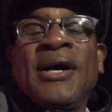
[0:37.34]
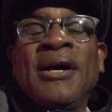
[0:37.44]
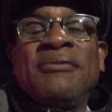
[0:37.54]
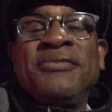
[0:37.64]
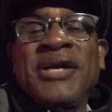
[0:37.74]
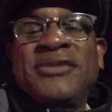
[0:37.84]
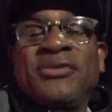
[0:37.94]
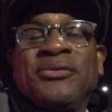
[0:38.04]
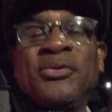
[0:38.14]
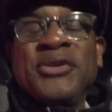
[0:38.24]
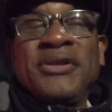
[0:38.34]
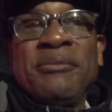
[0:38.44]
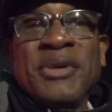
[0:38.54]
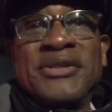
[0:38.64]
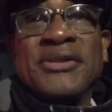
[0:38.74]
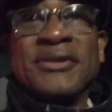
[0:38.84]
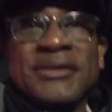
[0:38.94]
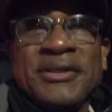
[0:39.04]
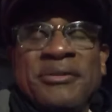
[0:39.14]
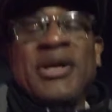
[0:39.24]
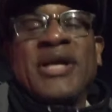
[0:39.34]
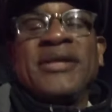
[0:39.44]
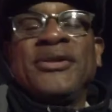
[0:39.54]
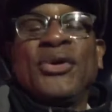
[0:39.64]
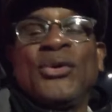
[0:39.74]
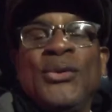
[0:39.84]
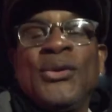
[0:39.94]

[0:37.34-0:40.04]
veteran with dementia. Anybody know